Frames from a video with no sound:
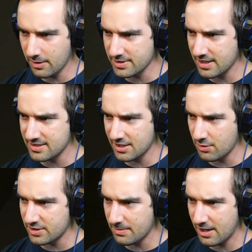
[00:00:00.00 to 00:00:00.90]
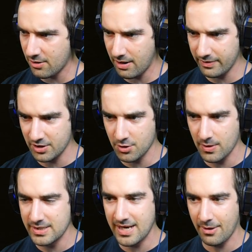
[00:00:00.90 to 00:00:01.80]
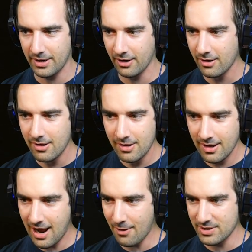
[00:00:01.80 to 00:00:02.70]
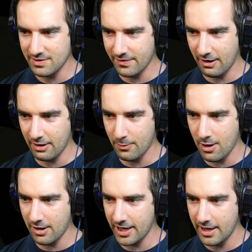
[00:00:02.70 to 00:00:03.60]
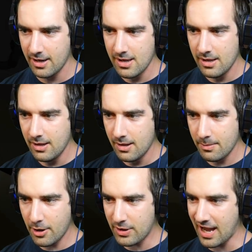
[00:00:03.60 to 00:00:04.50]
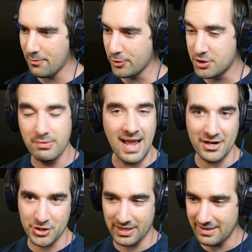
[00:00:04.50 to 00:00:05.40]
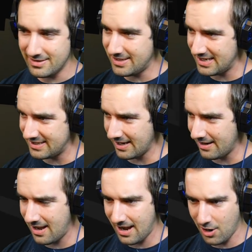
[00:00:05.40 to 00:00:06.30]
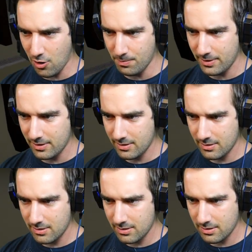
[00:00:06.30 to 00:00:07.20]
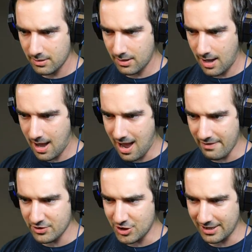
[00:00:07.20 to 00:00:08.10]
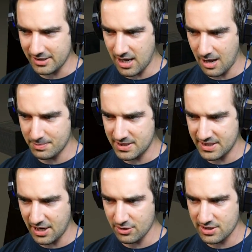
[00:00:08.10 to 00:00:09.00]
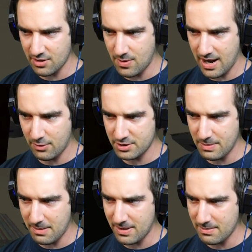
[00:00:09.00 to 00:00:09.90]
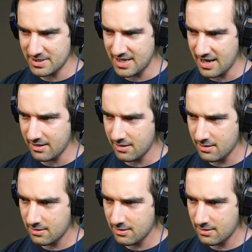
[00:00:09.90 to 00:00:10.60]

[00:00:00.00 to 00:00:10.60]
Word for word: I was going to say, don't tell me I don't have any toys down here. I was very worried. But okay, we're doing actually decent, I hope. I haven't checked upstairs in a while, which might be a mistake.